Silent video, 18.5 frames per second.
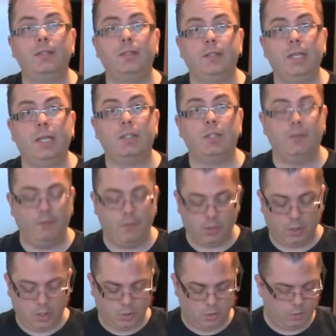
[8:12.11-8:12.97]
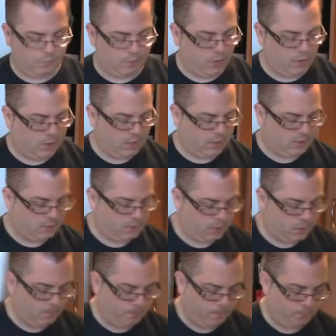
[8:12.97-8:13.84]
It's actually very good, very
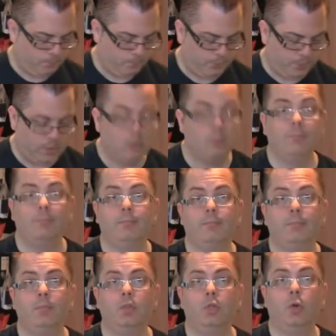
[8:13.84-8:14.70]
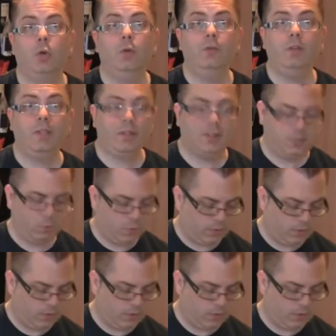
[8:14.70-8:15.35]
tasty. So hopefully this